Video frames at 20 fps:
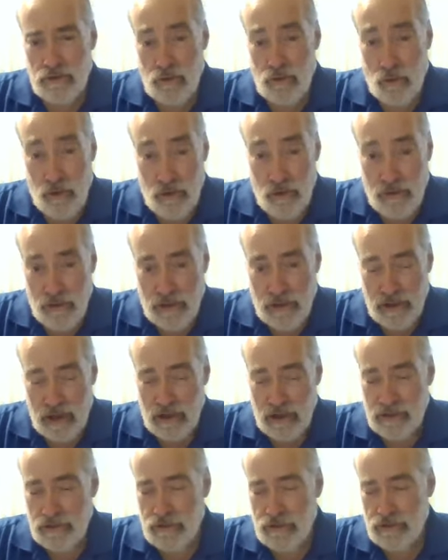
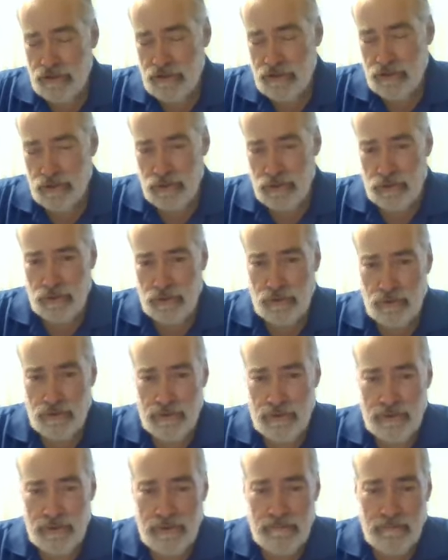Orthodox shul
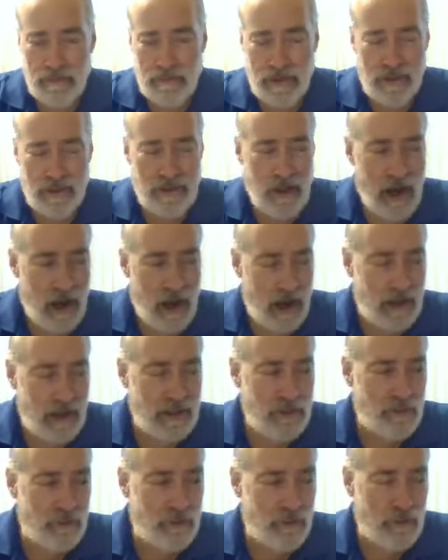in
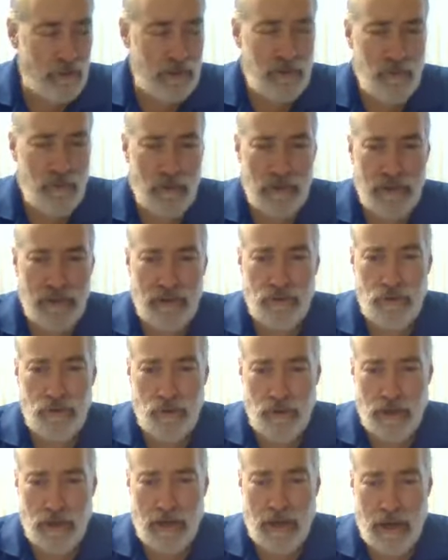Hollywood. What what are they
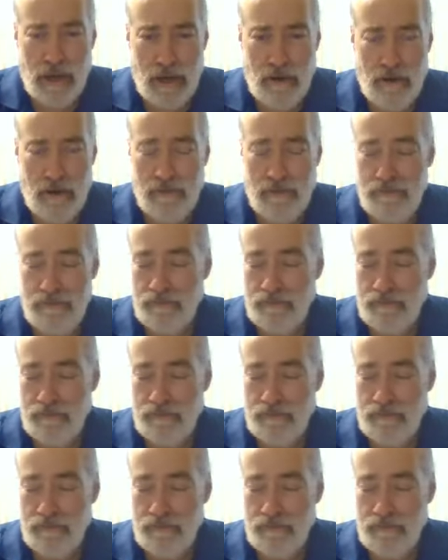doing here?